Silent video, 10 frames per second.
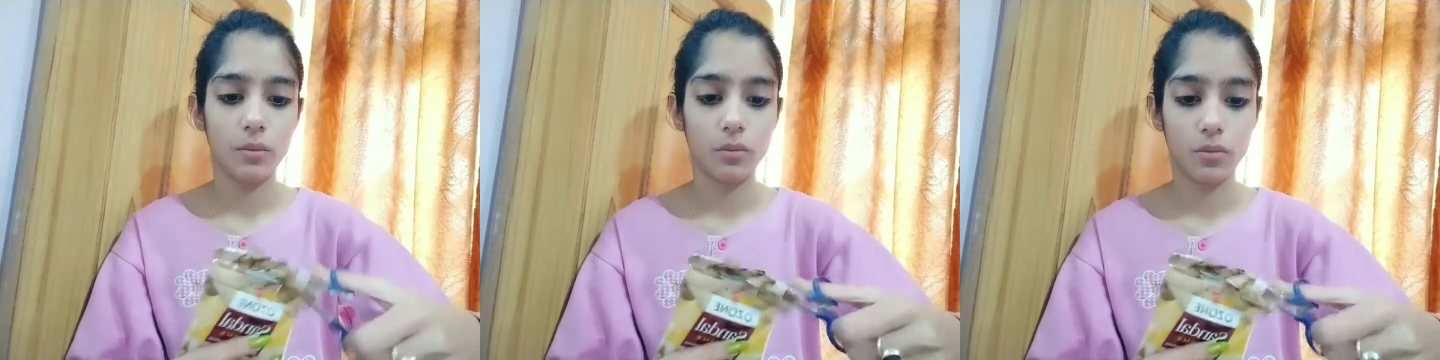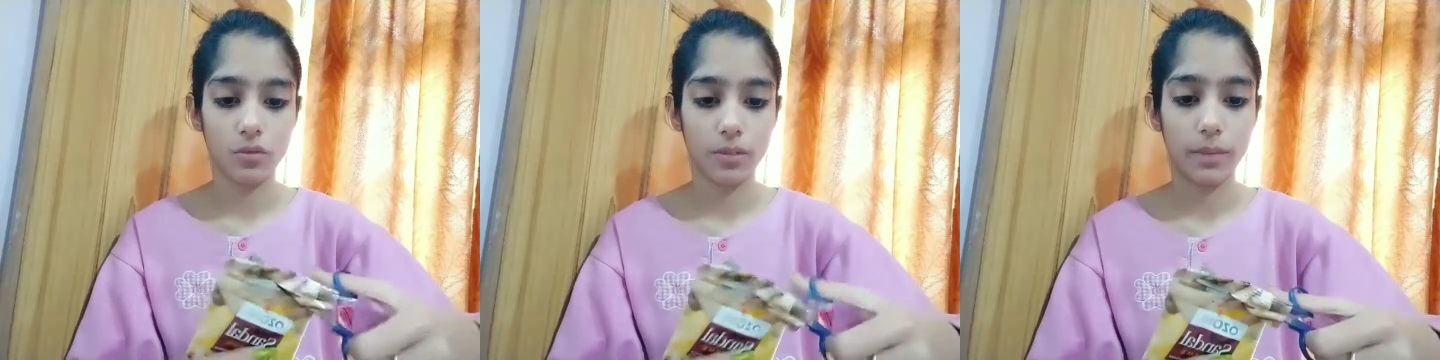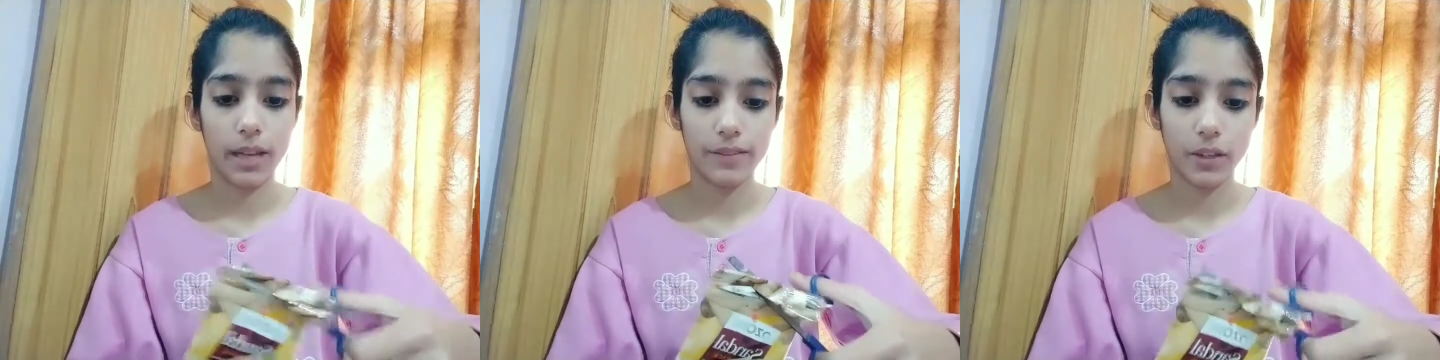which I'm
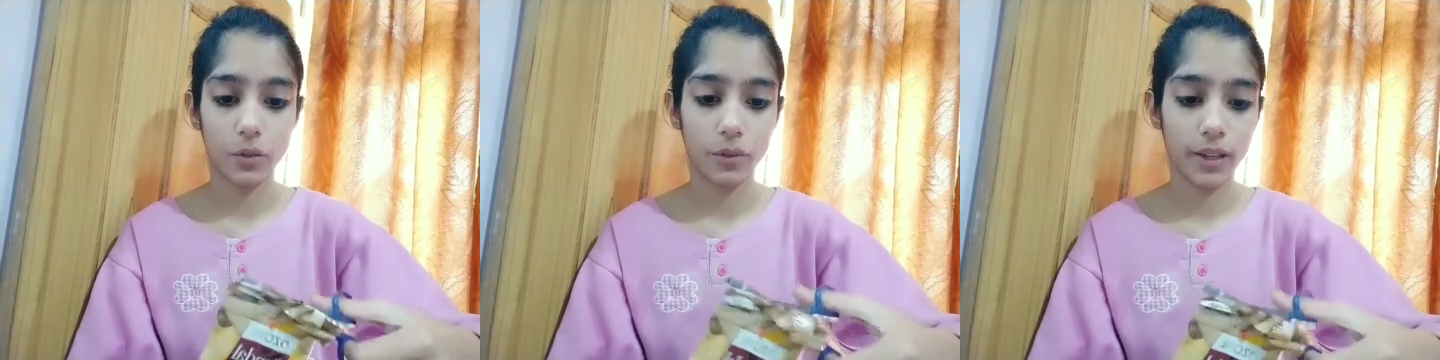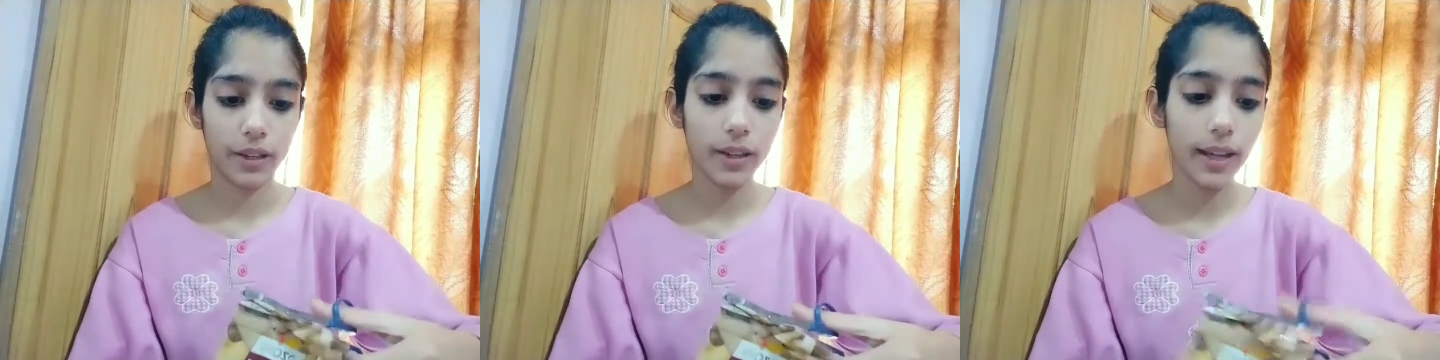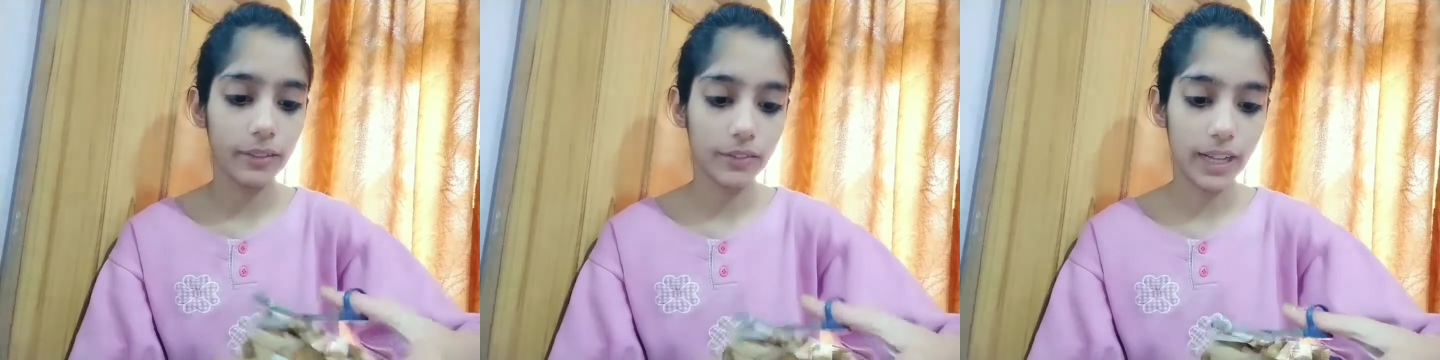having over here,
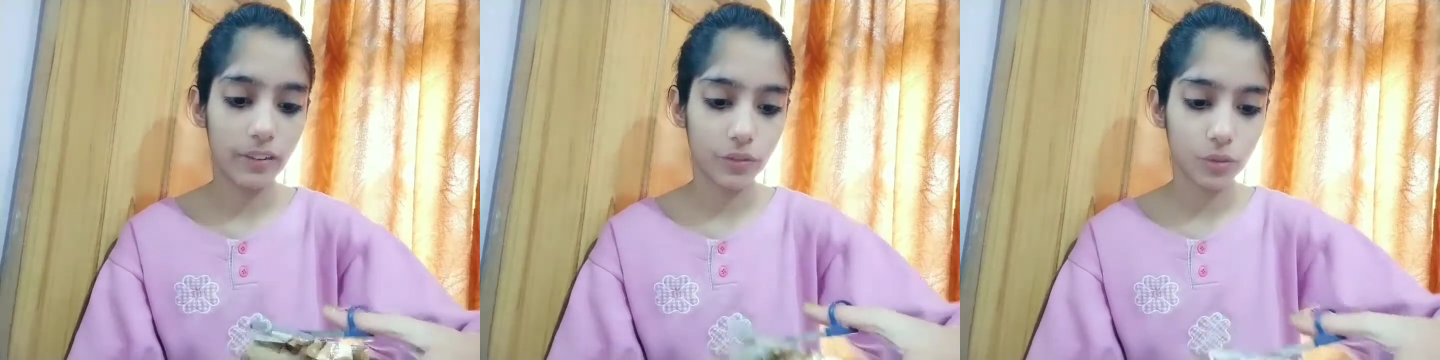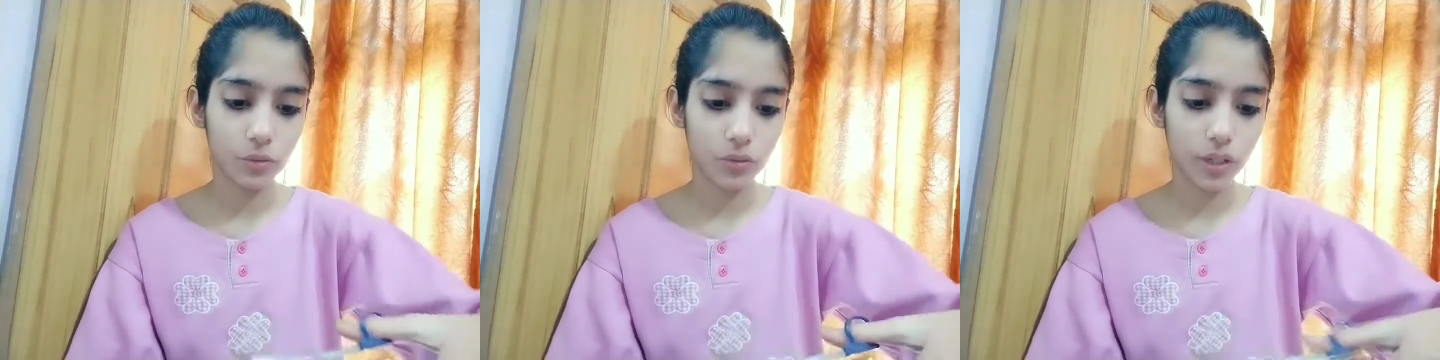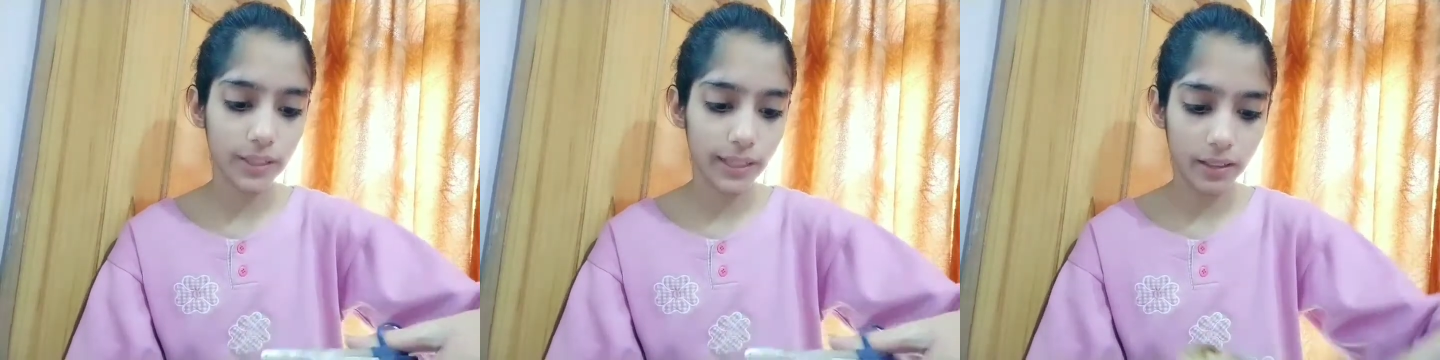and we have to not
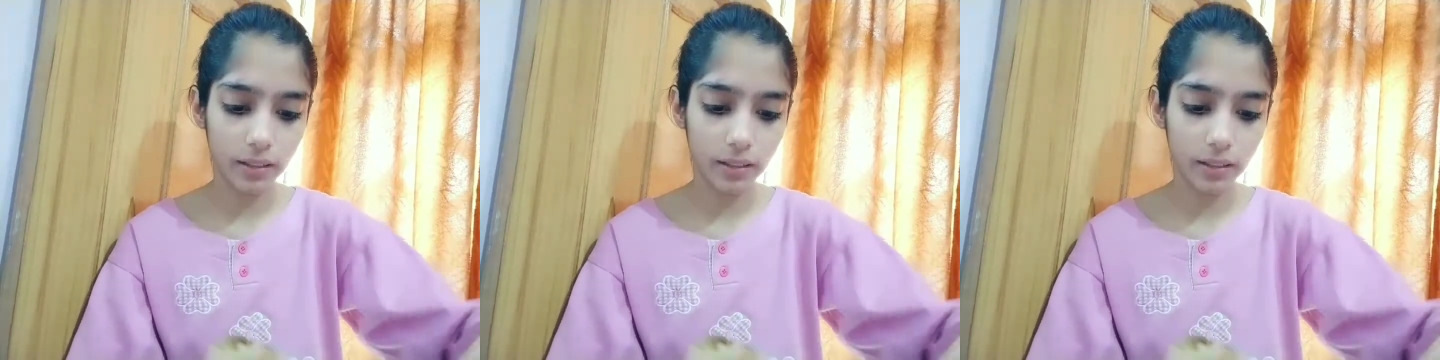take